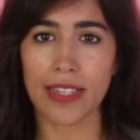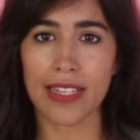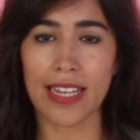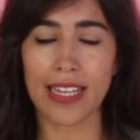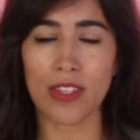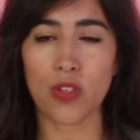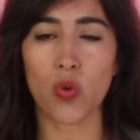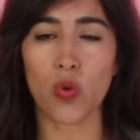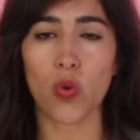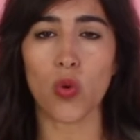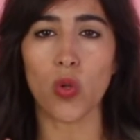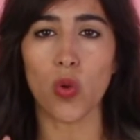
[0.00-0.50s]

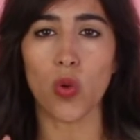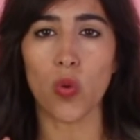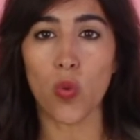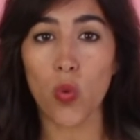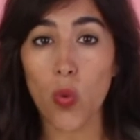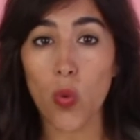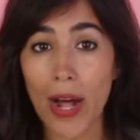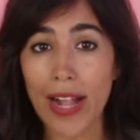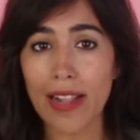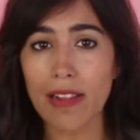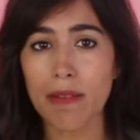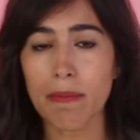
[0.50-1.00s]
that could
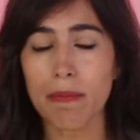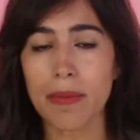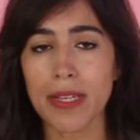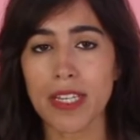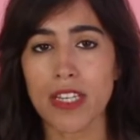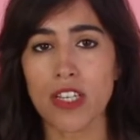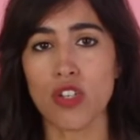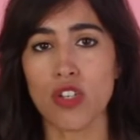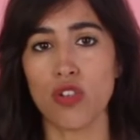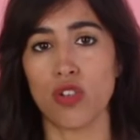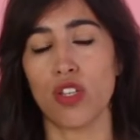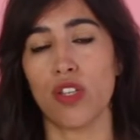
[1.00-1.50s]
well
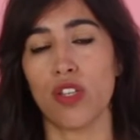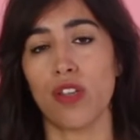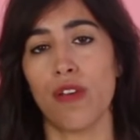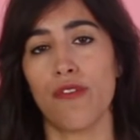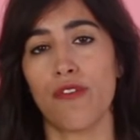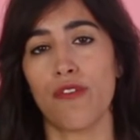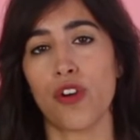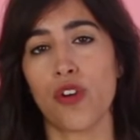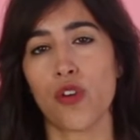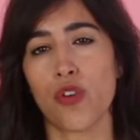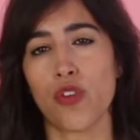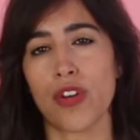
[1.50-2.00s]
be used
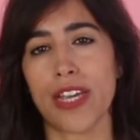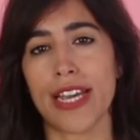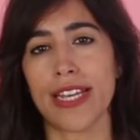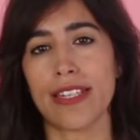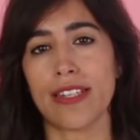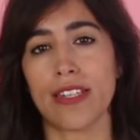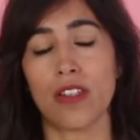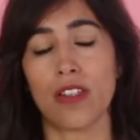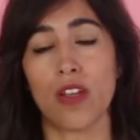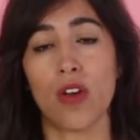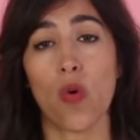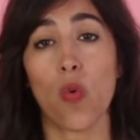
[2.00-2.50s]
for
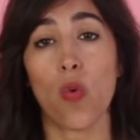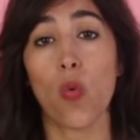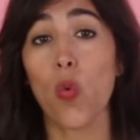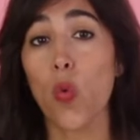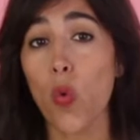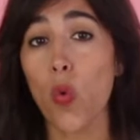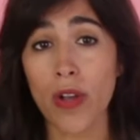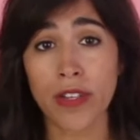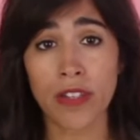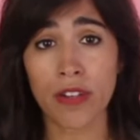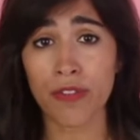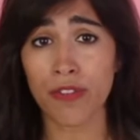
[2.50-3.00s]
creating
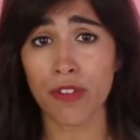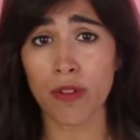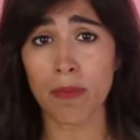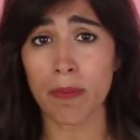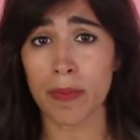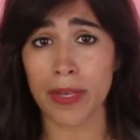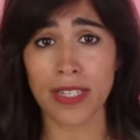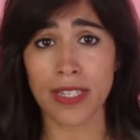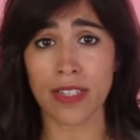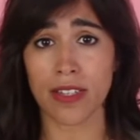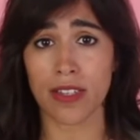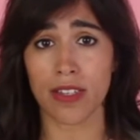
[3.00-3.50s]
wonderful
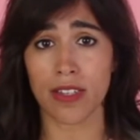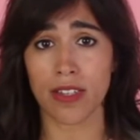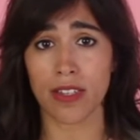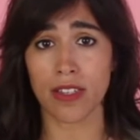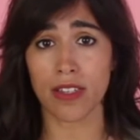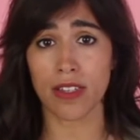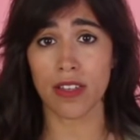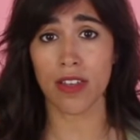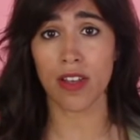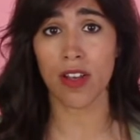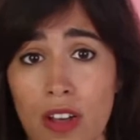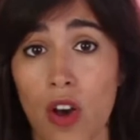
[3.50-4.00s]

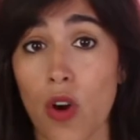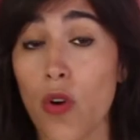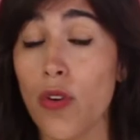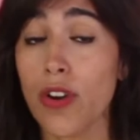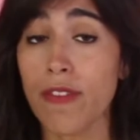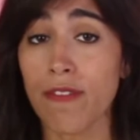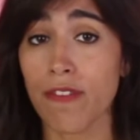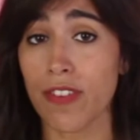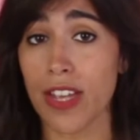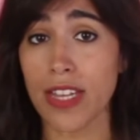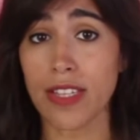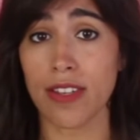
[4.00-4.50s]
businesses or
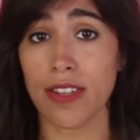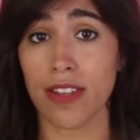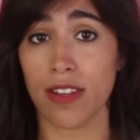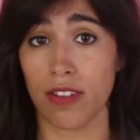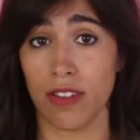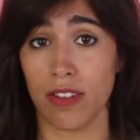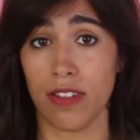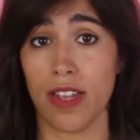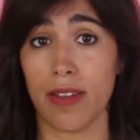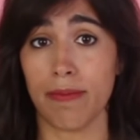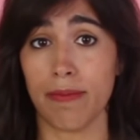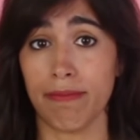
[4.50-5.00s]
investing
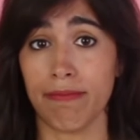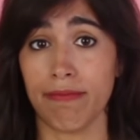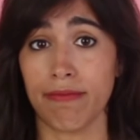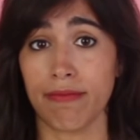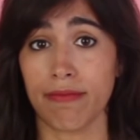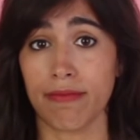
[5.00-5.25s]
on them.